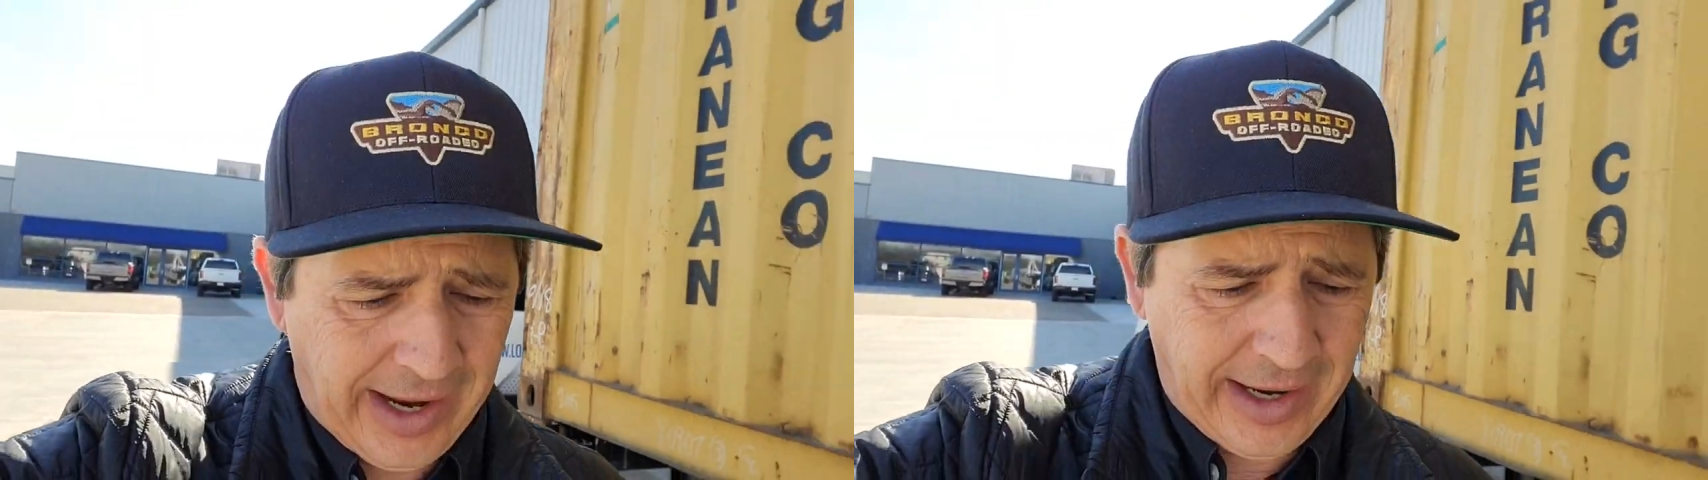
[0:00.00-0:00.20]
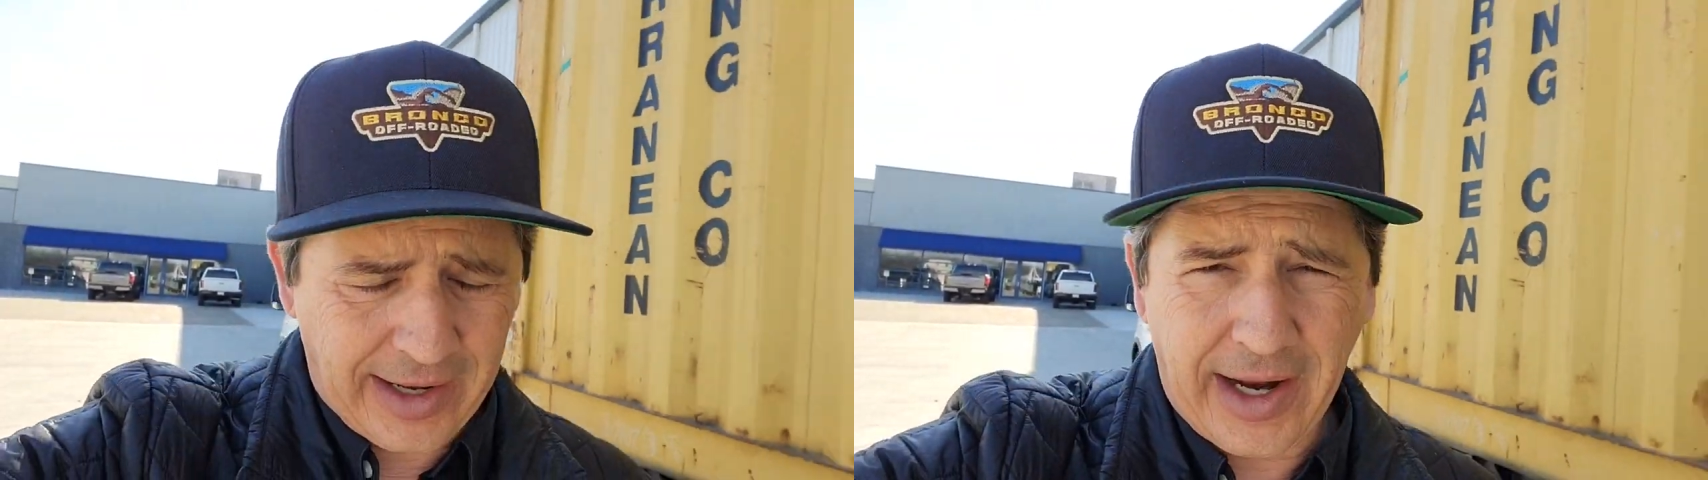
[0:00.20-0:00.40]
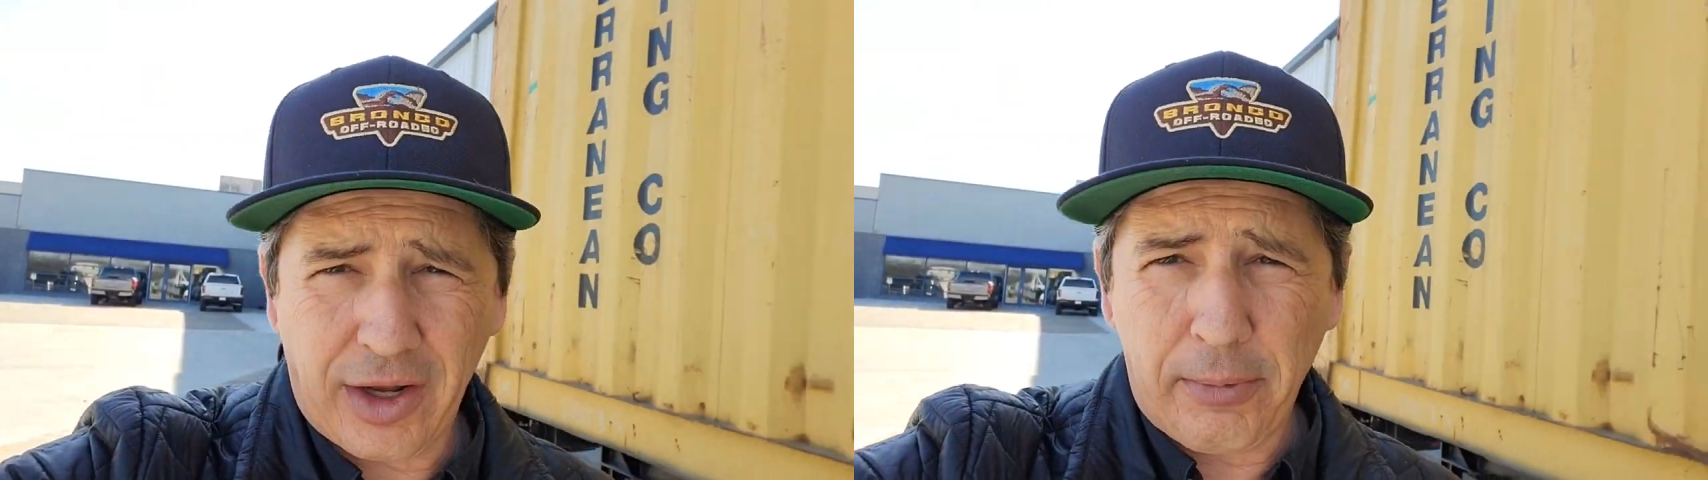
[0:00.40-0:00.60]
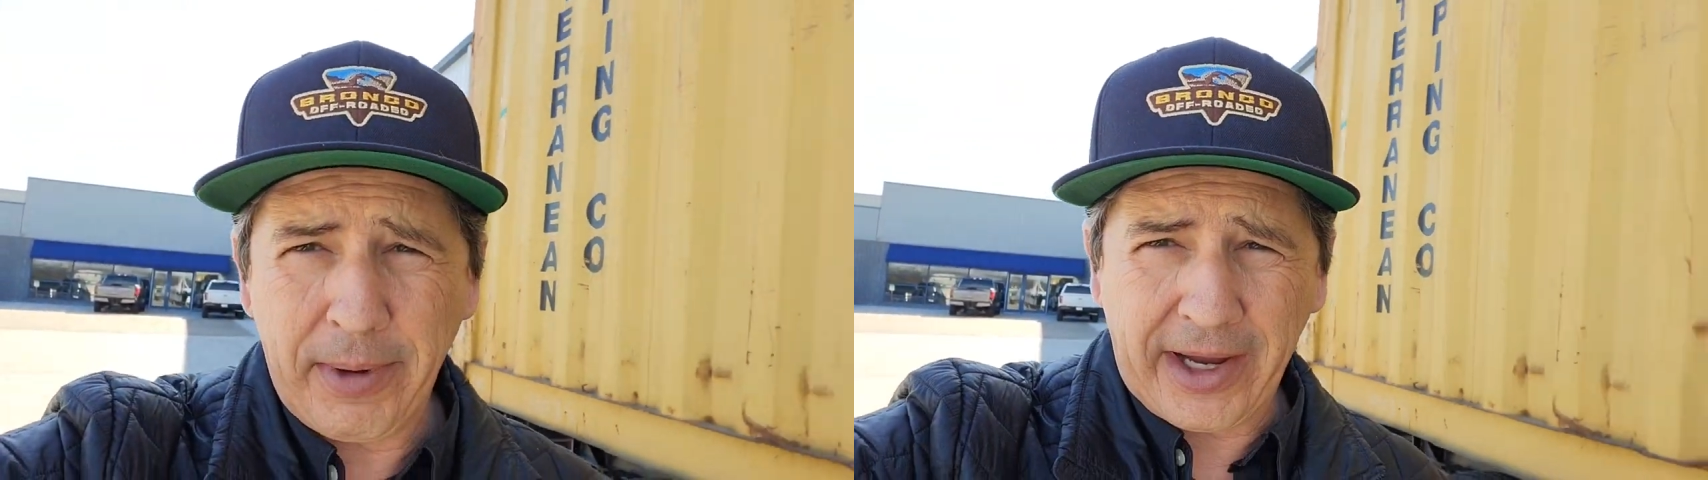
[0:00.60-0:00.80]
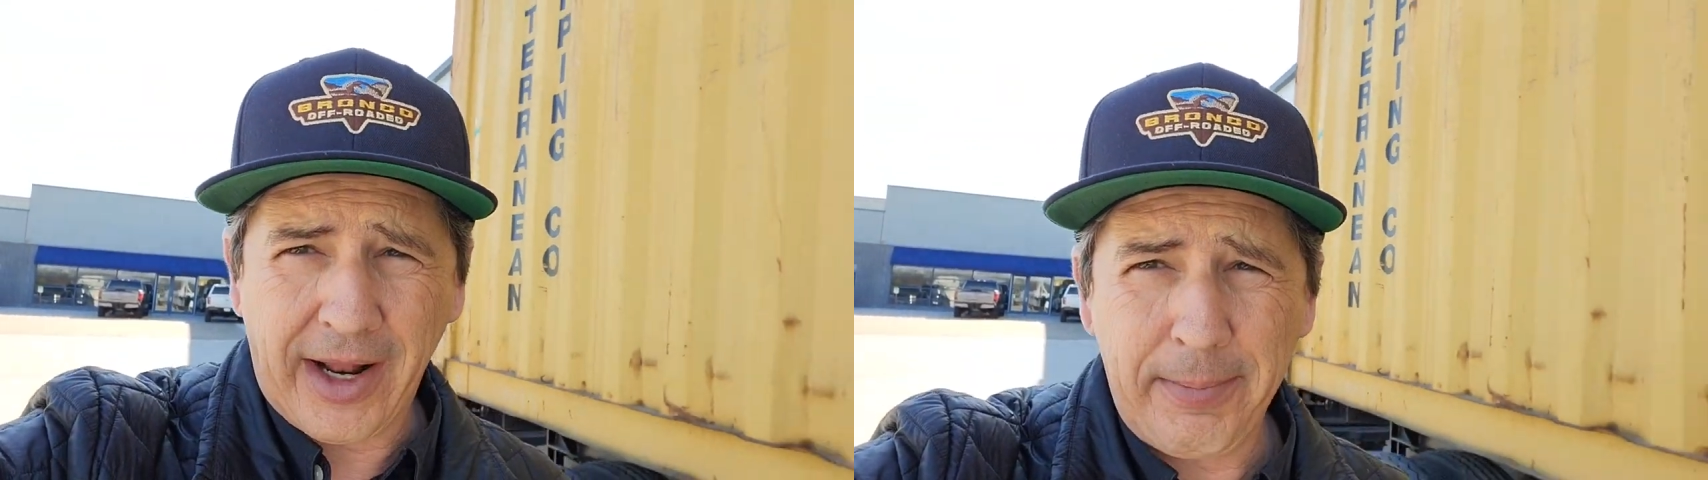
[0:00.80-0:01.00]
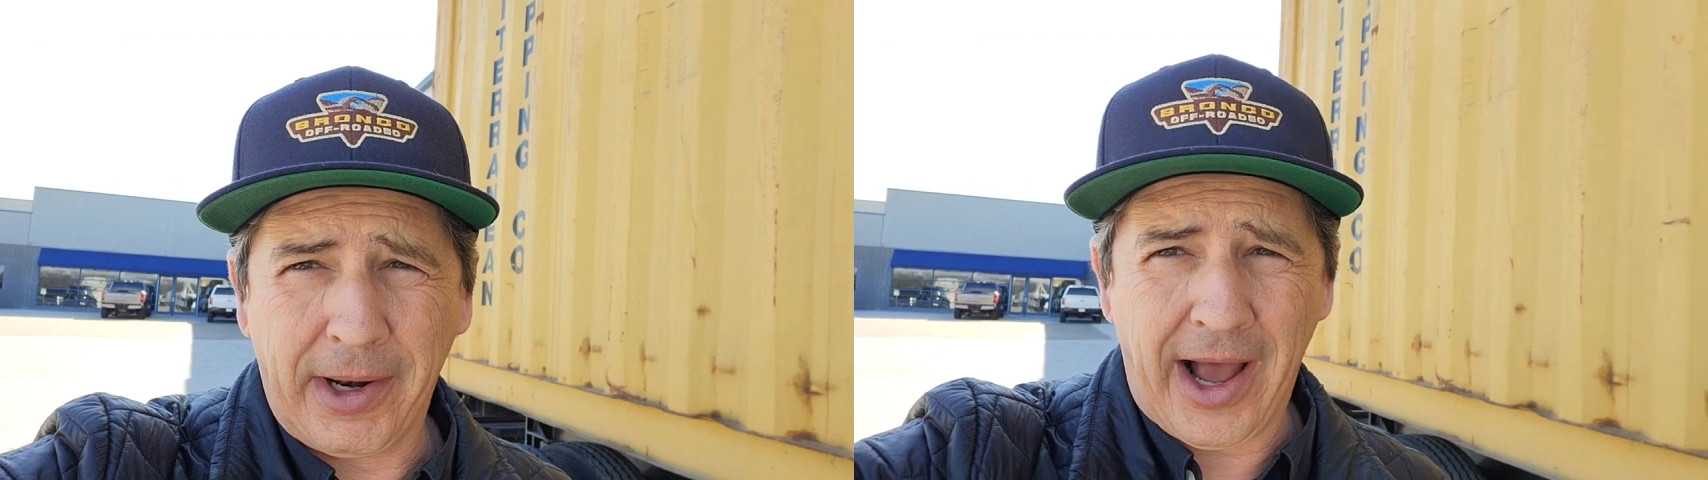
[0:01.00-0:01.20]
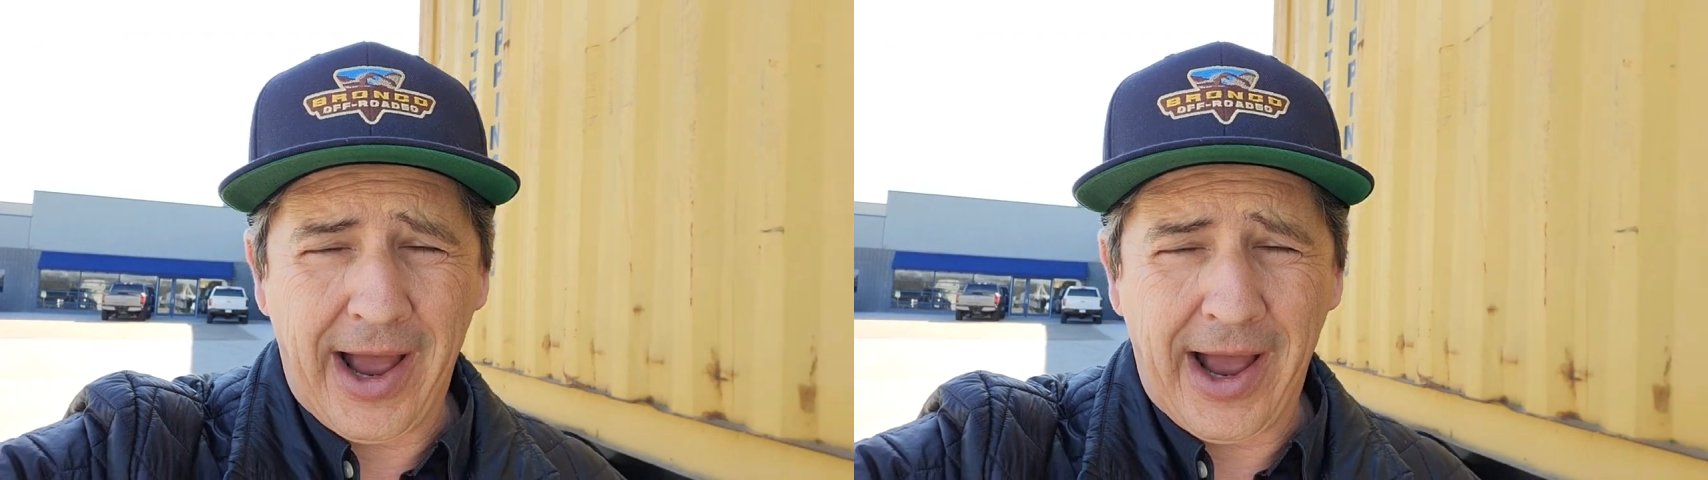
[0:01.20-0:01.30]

and I got to go pick it up in